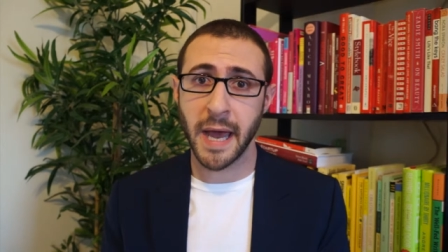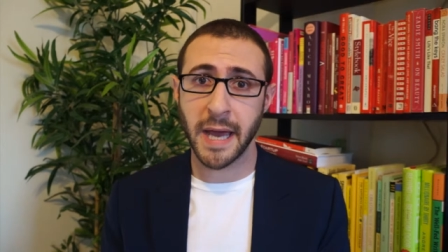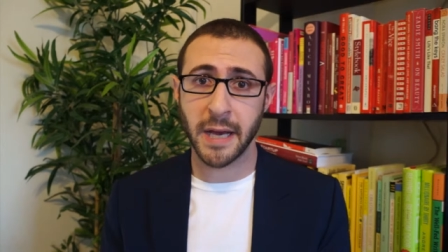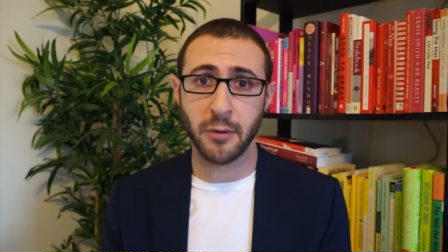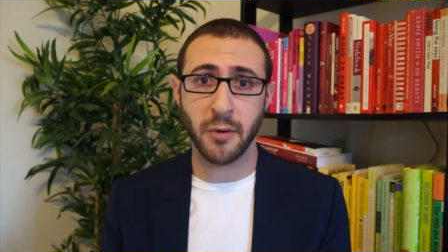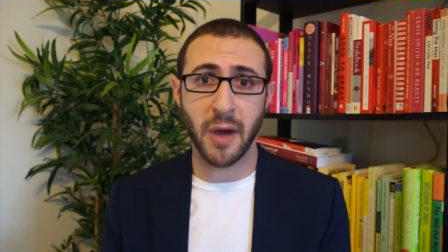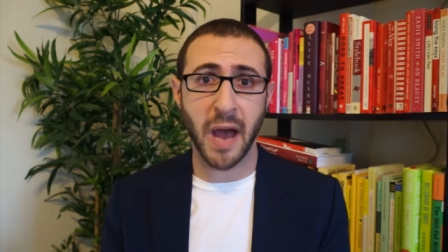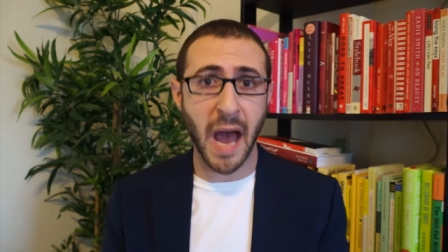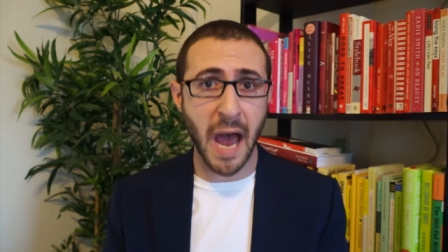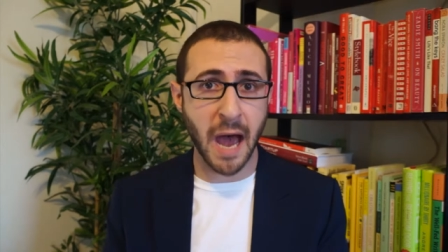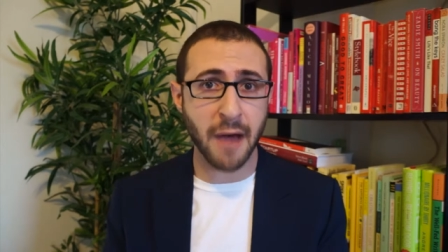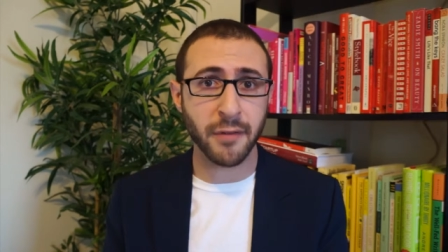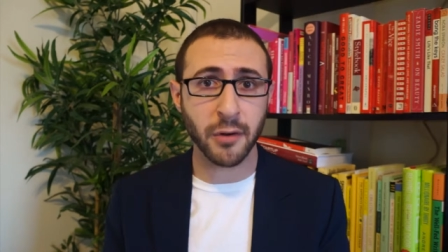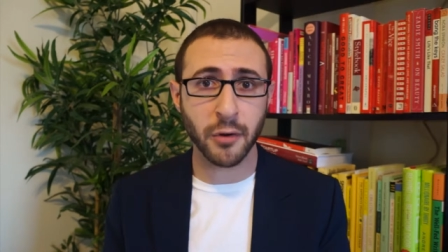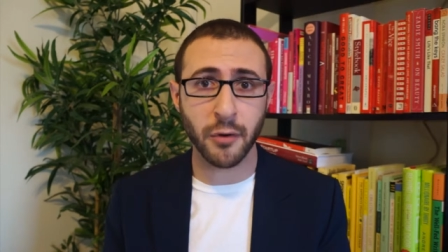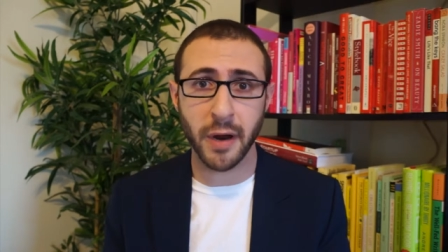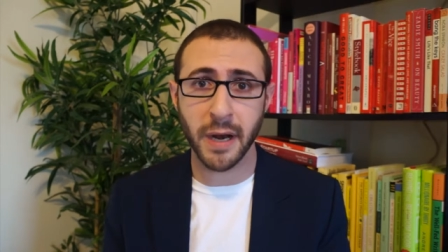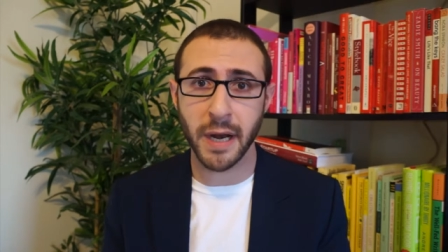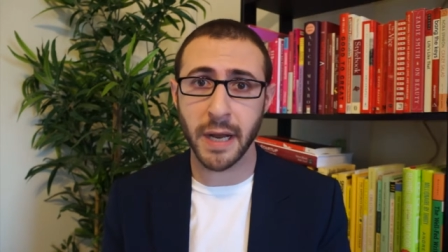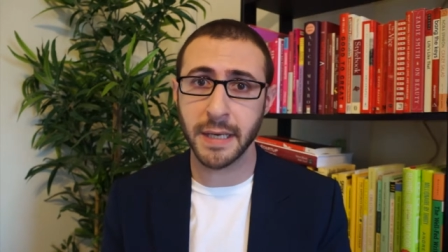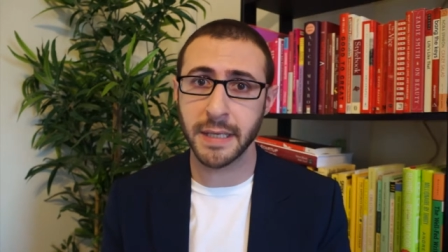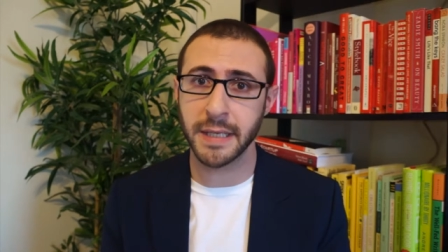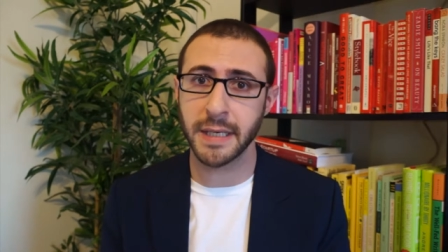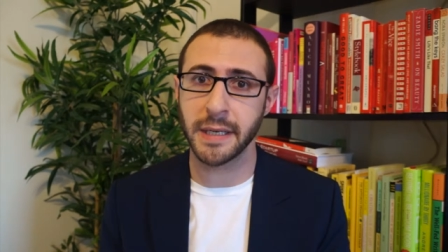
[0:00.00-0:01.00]
and you have a
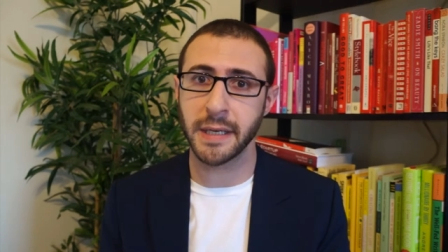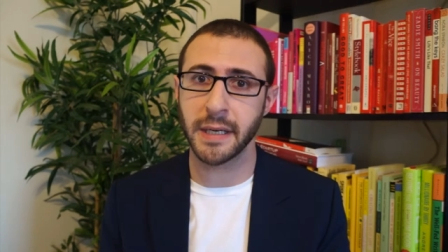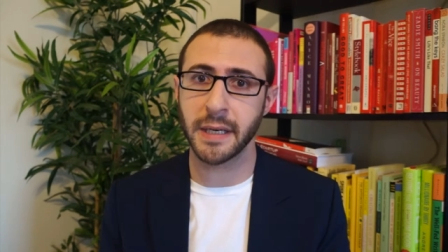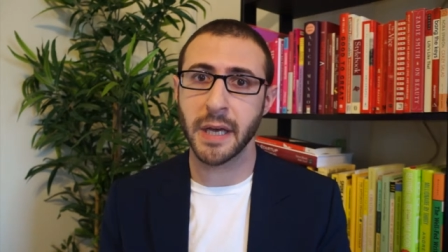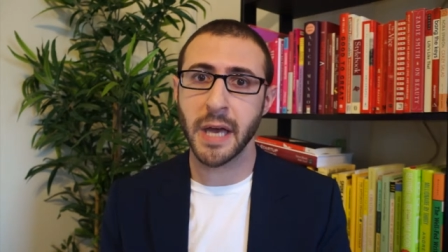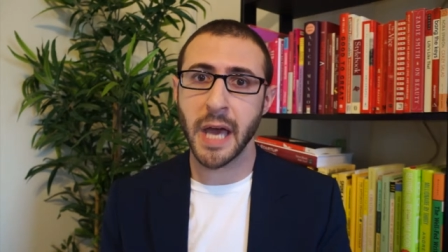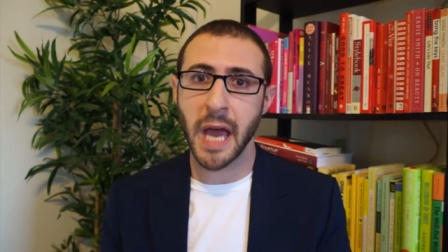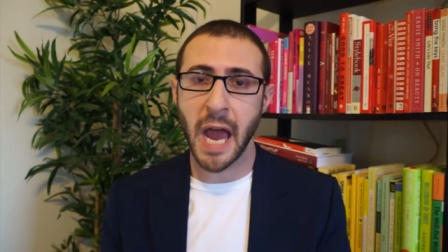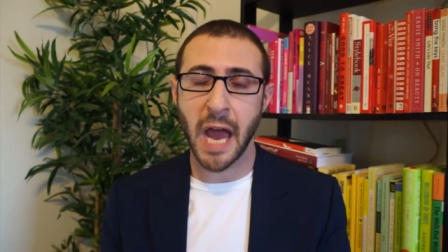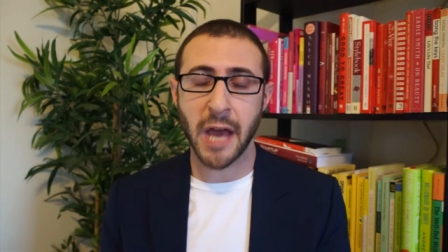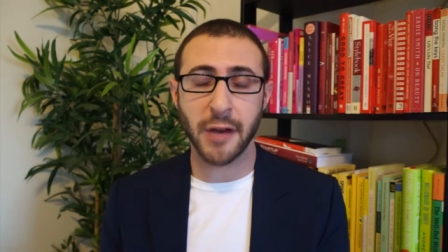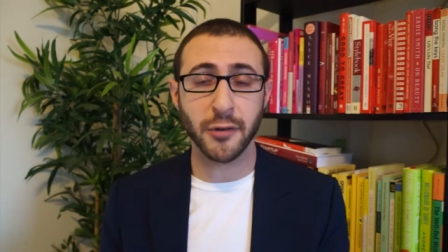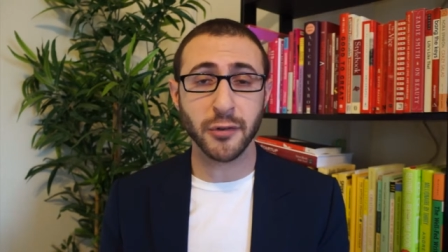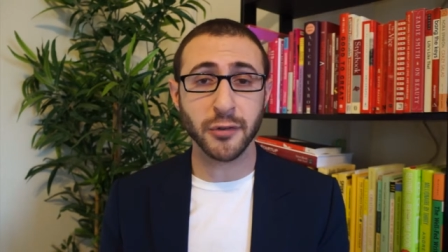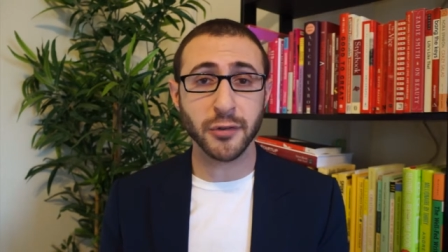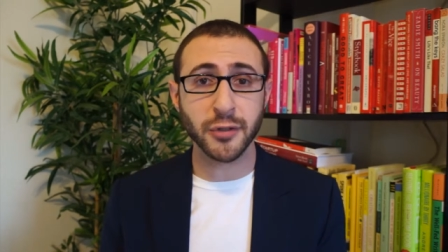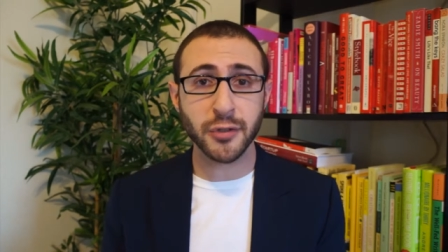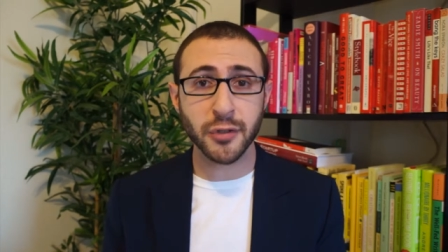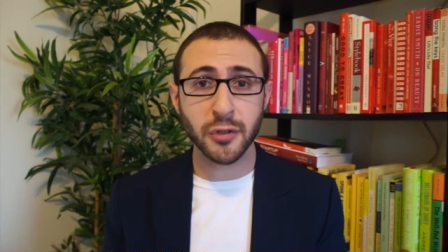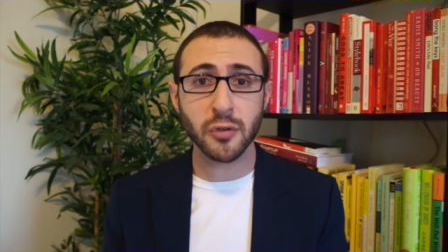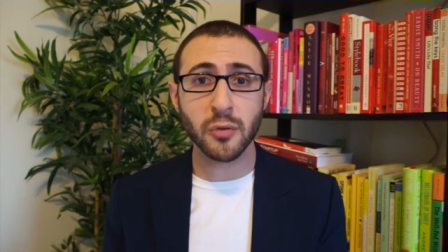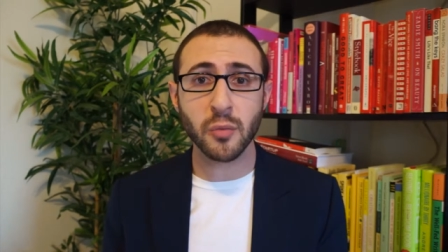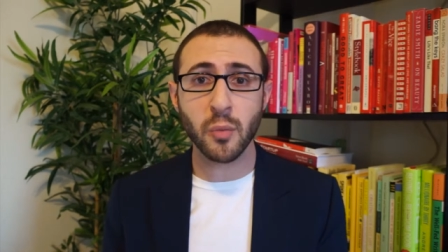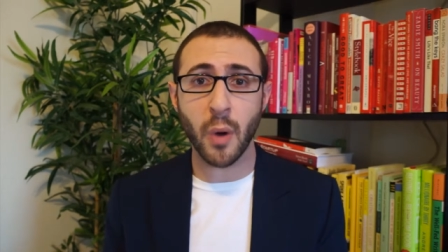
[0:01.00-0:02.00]
great idea and you
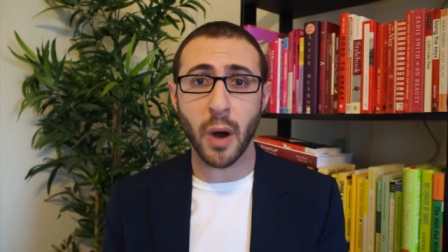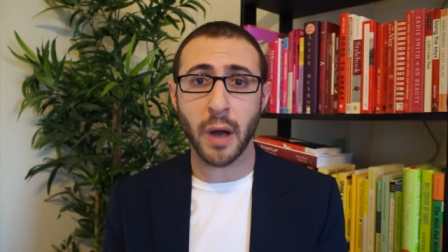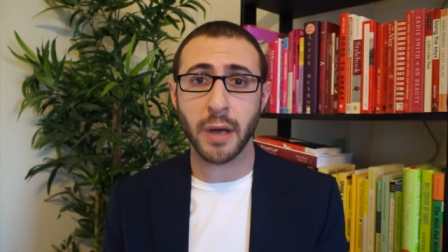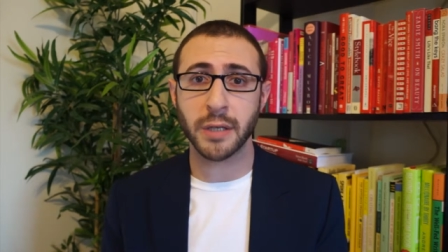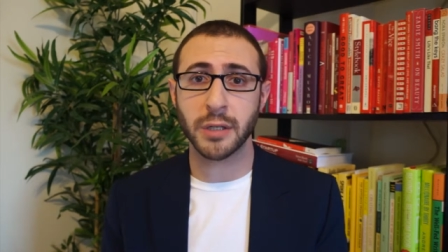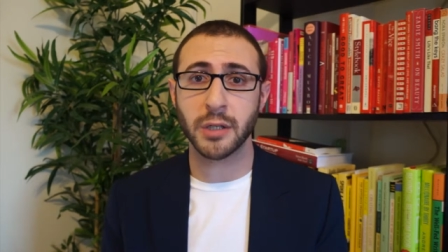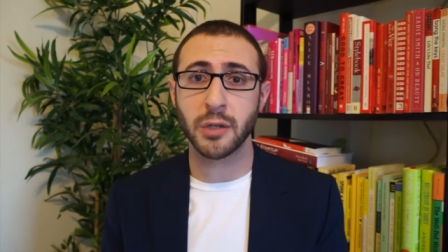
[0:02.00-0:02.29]
do want